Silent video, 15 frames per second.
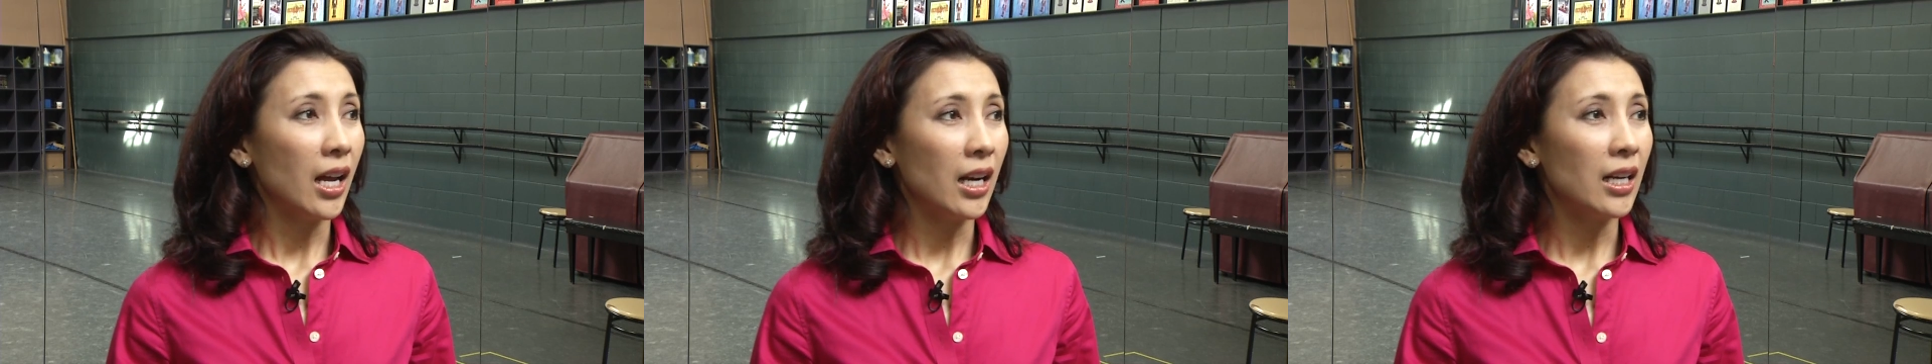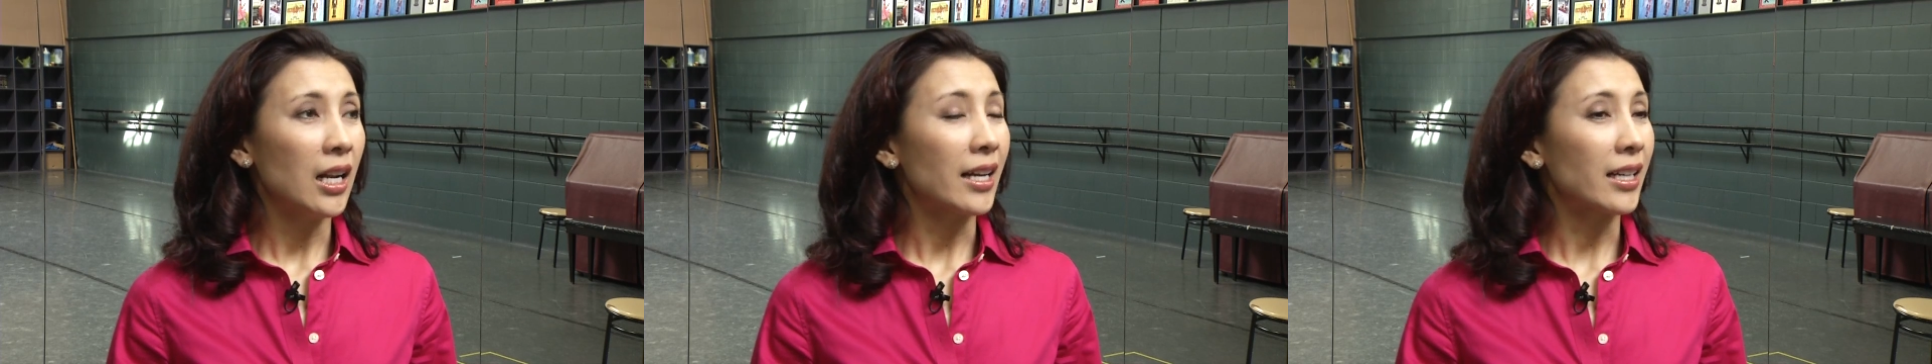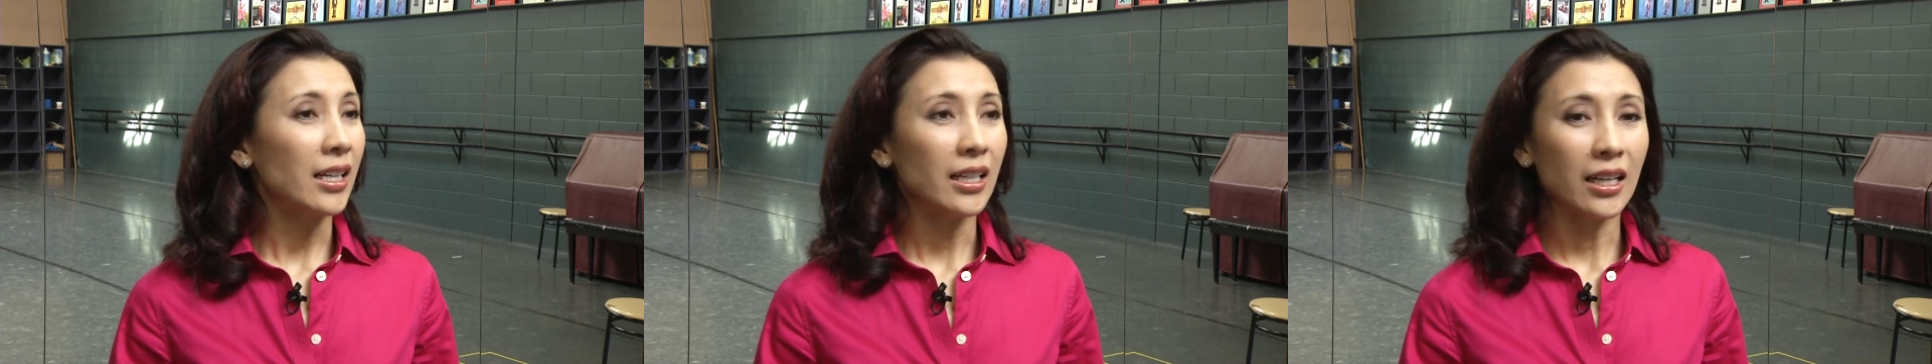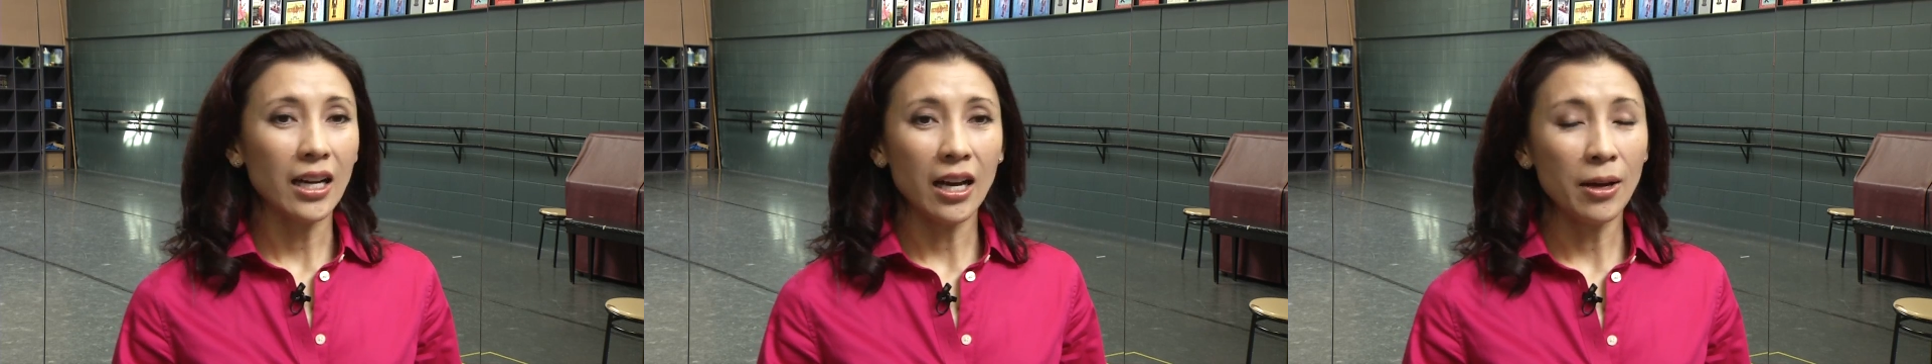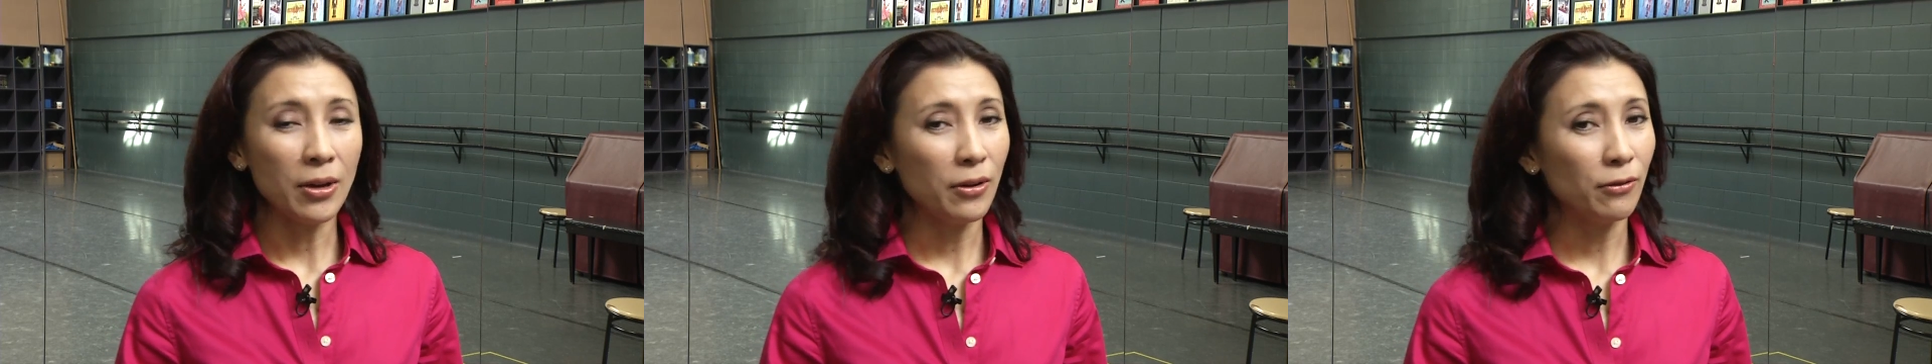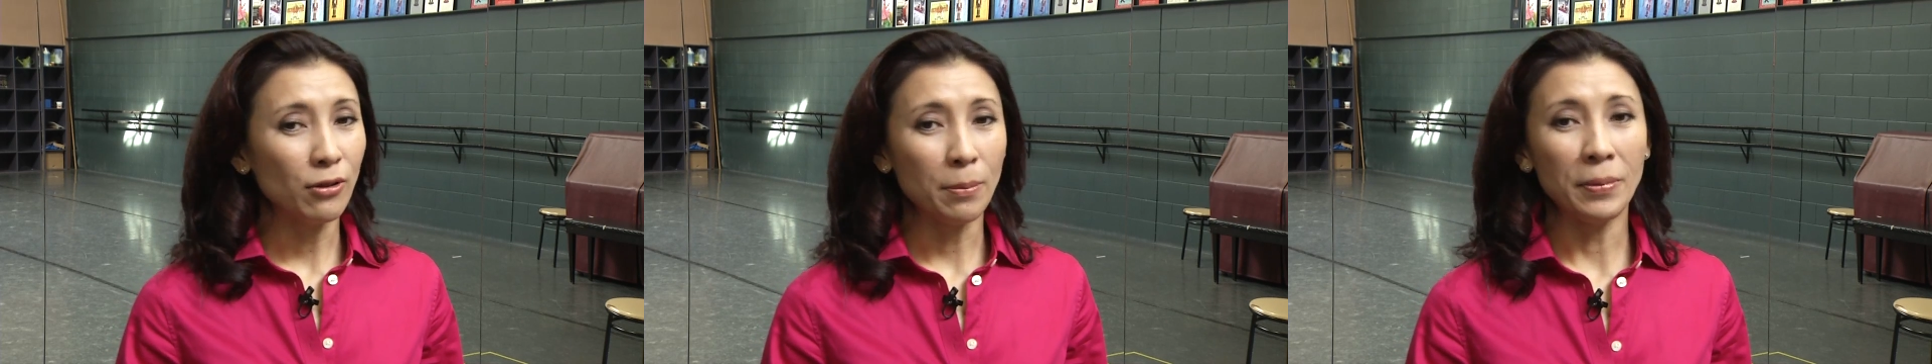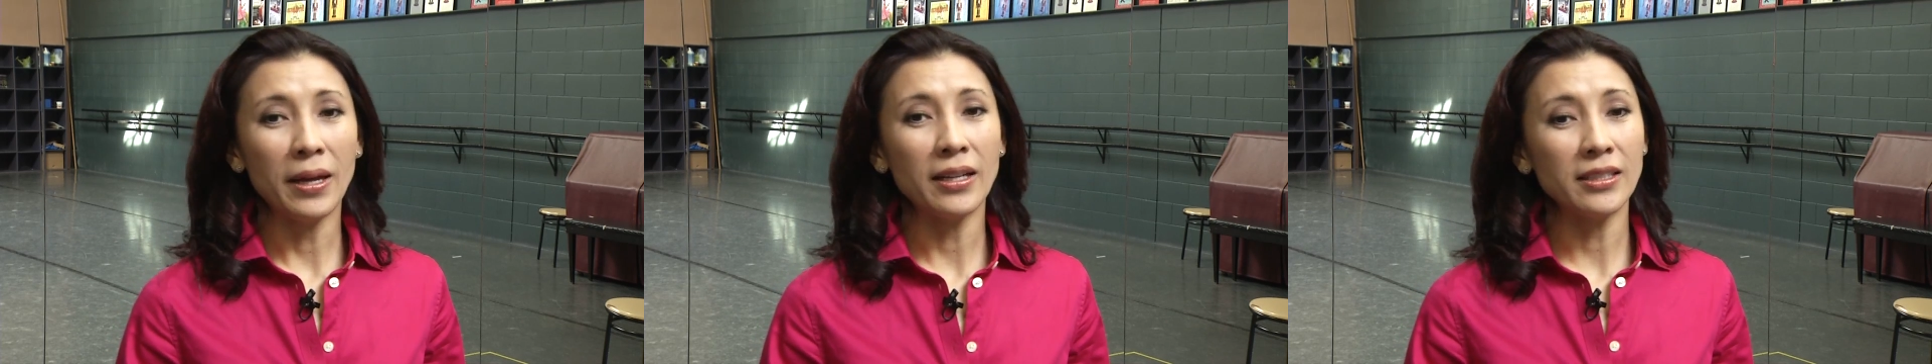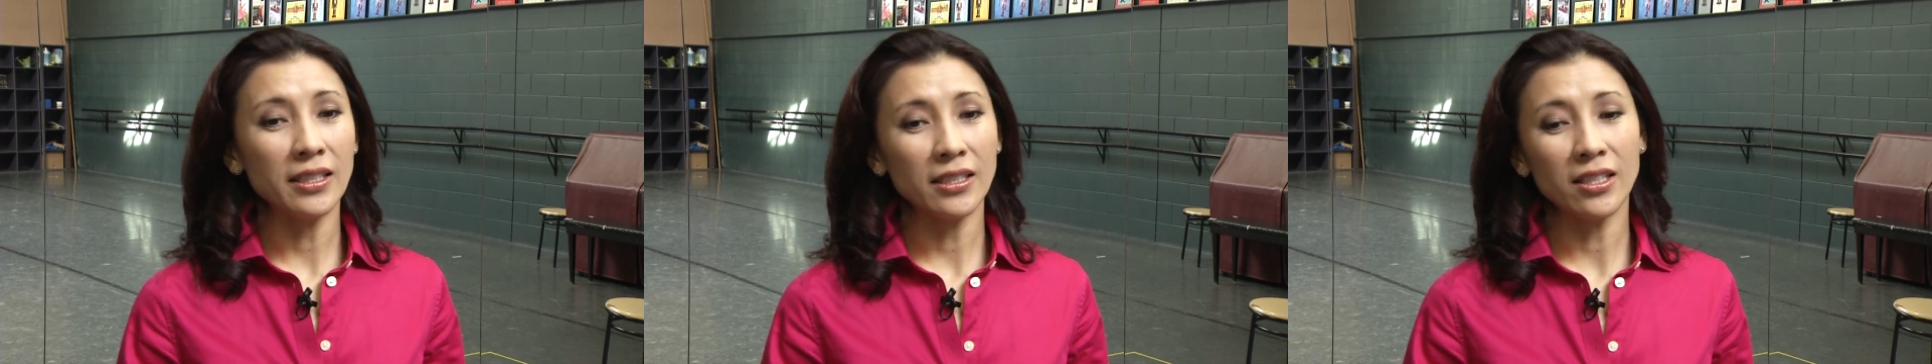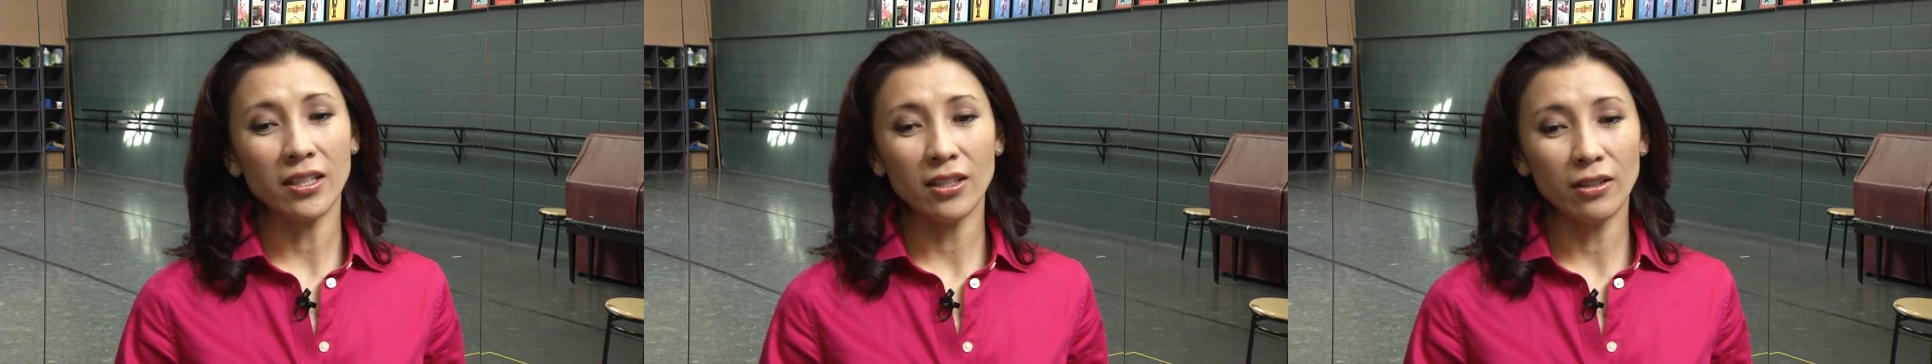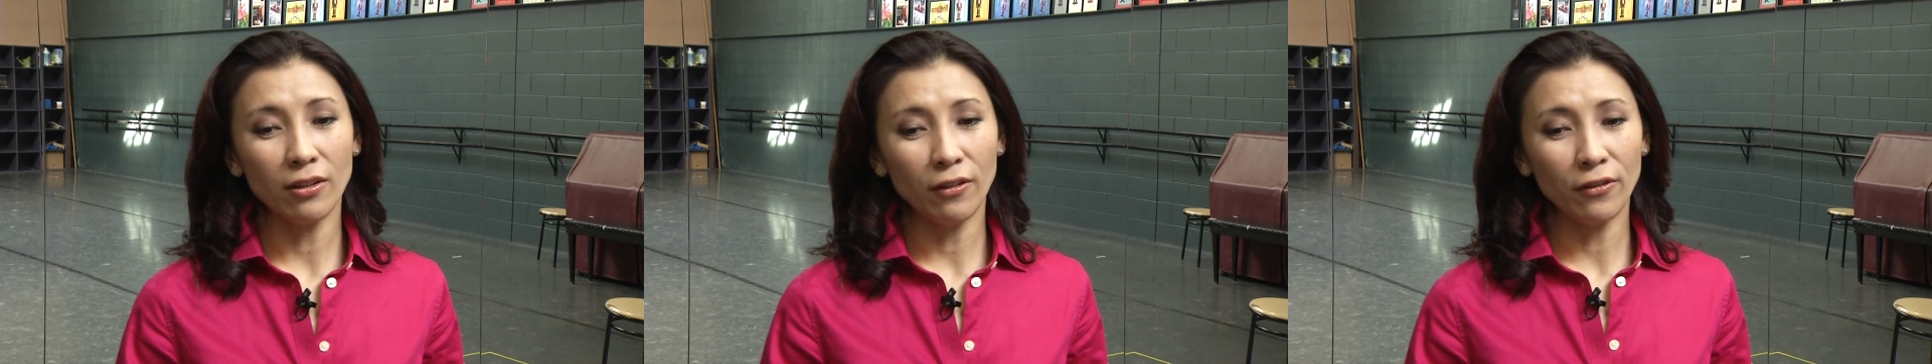like a, a
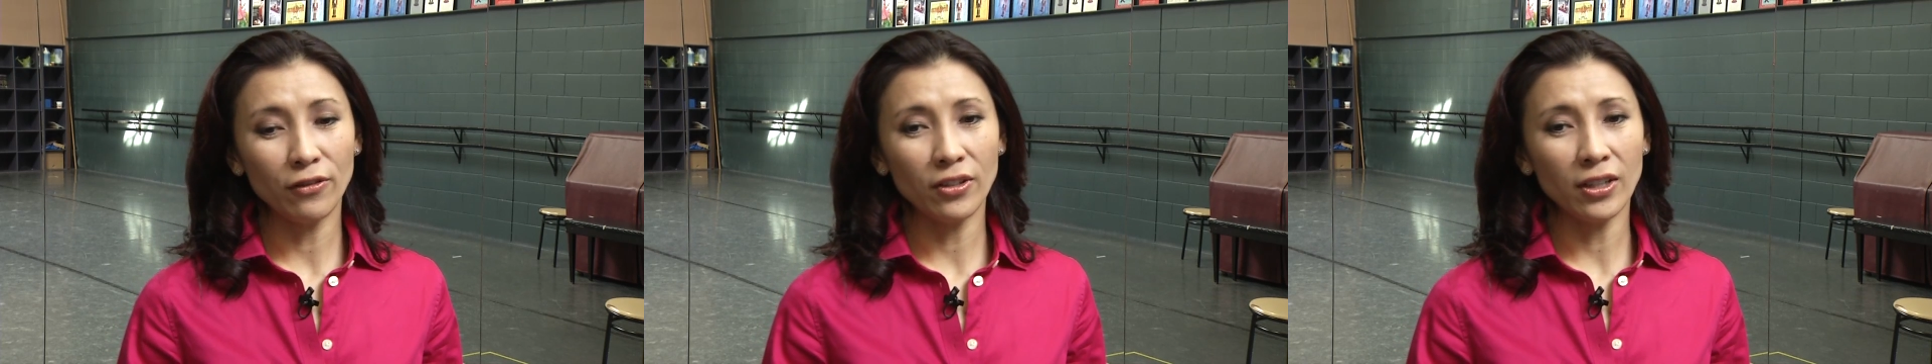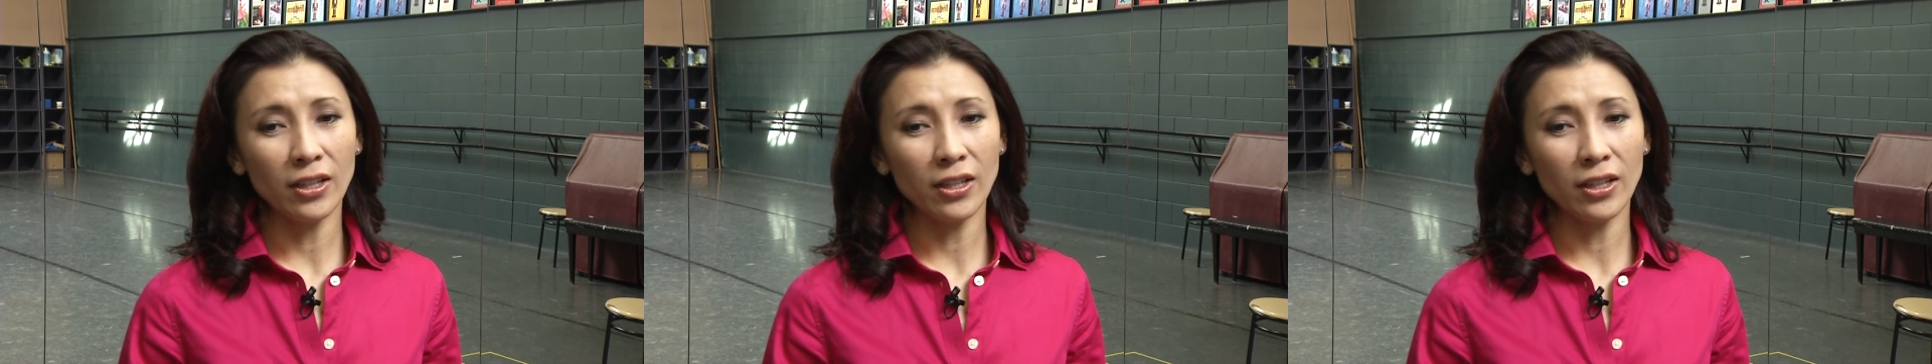repetitive